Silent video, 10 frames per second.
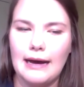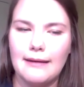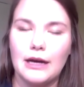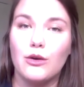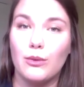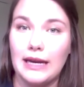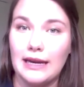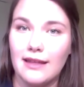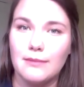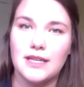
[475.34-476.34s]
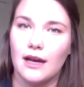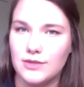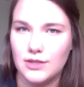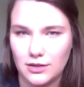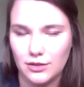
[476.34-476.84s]
agreed
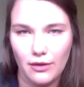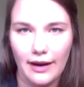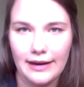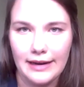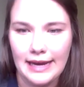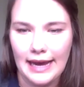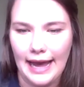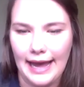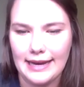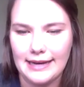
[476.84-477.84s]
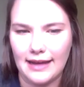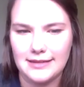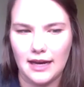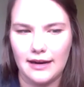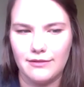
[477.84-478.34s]
themselves not to run. And
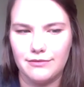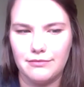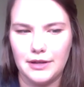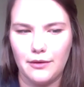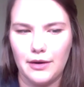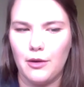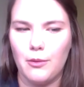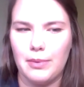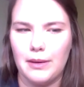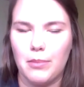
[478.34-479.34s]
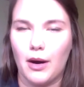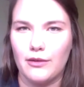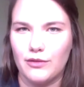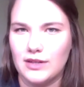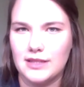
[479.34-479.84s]
that's kind of, an open
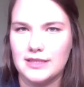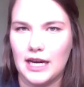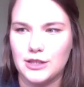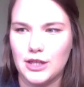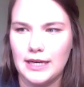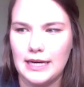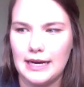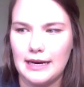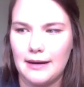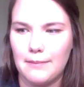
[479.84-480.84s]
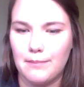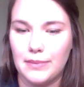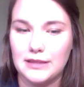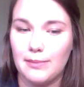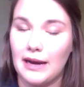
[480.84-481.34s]
part of the discussion.
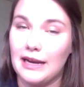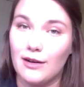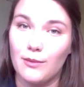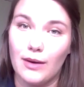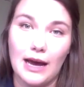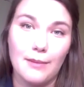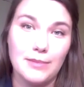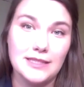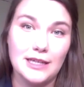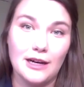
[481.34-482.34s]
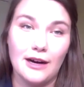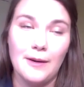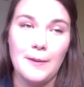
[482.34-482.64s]
But depending on what happens here,